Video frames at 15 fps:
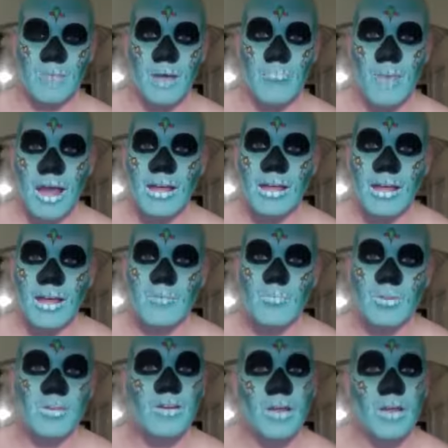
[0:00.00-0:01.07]
I'm back again
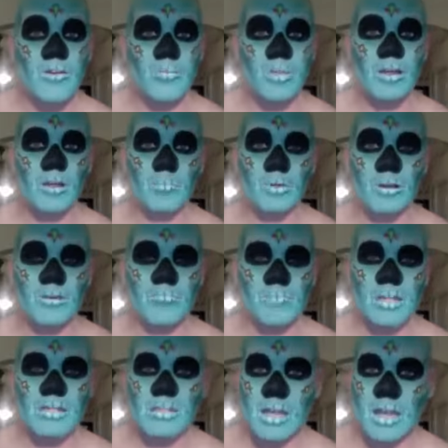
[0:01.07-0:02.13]
with another makeup look,
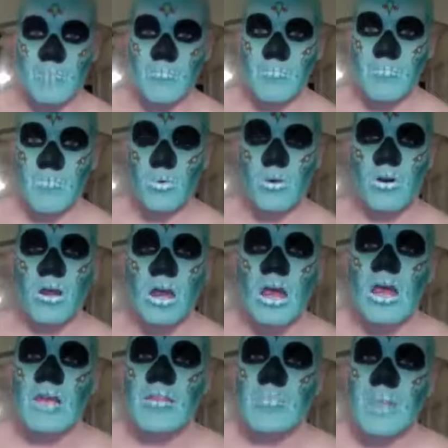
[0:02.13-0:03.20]
this time for
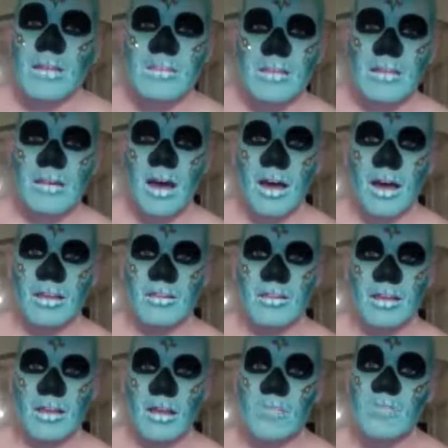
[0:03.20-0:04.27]
the Mexican
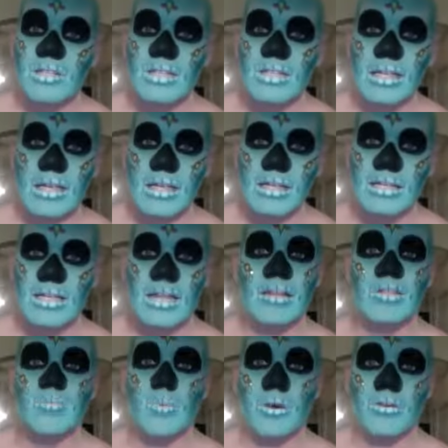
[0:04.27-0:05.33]
holiday of Dia de
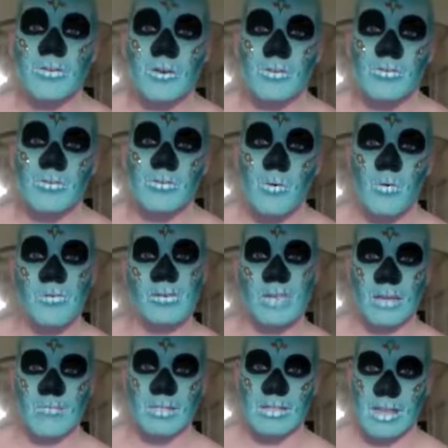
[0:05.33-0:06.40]
los Muertos, or the Day
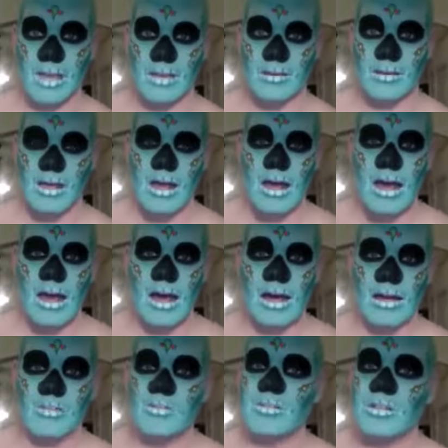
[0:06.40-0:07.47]
of the Dead.
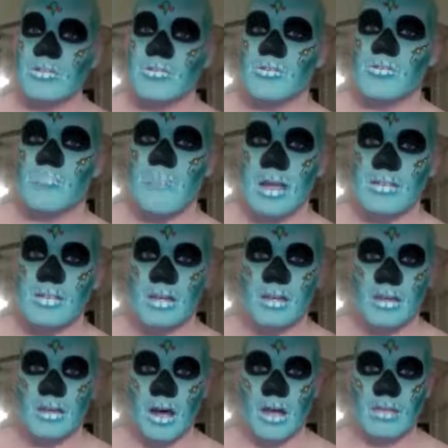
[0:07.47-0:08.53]
A traditional Mexican
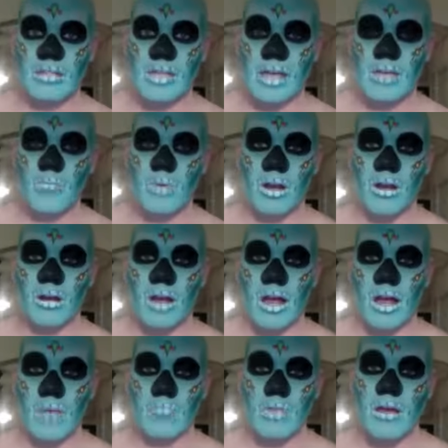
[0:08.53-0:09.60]
holiday
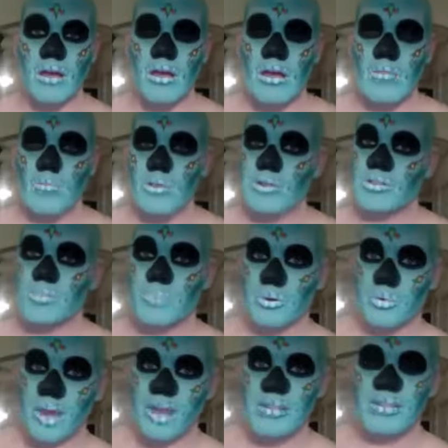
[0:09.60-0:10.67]
where there's a
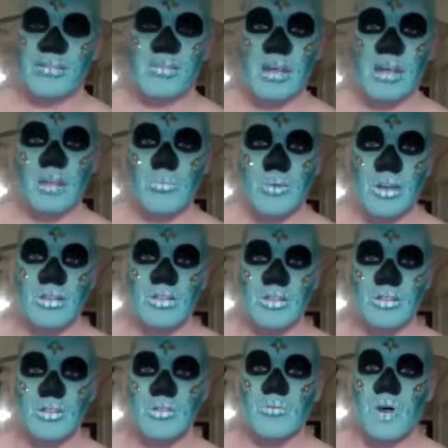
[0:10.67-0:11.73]
parade and celebration
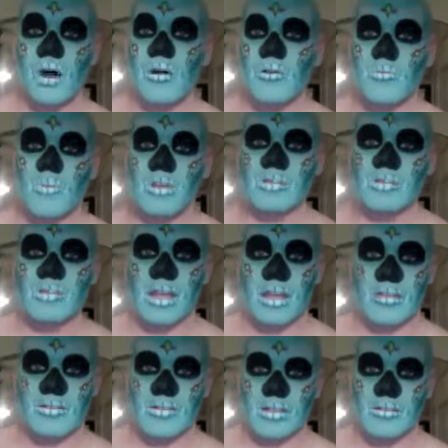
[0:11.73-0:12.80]
to honor one's
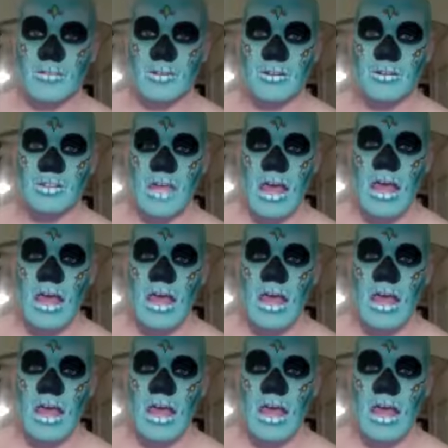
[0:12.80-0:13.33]
ancestors